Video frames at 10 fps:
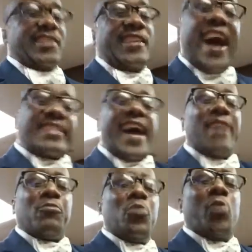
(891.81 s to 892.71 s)
Not
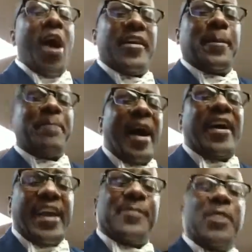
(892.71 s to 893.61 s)
that we worried
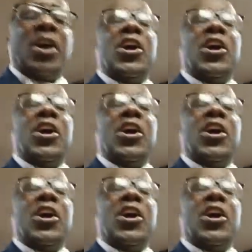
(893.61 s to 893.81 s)
about him